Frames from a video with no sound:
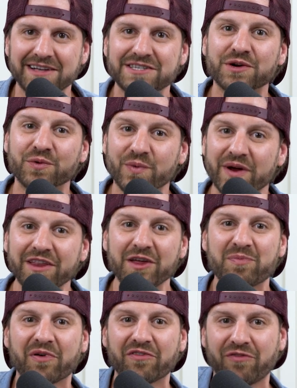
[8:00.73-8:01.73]
to
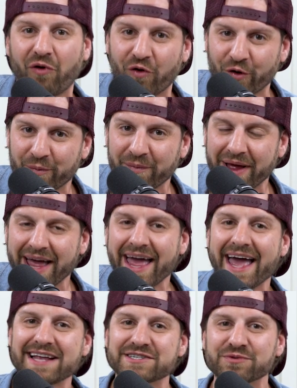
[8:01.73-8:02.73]
really perform
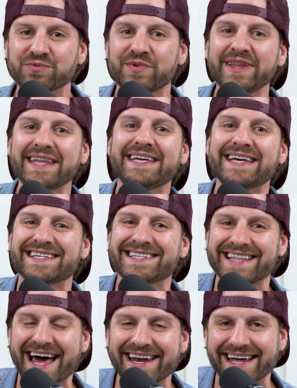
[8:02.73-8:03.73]
and to really get
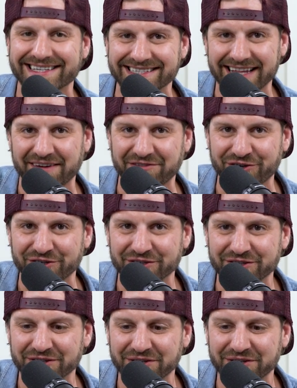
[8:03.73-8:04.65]
to that next level.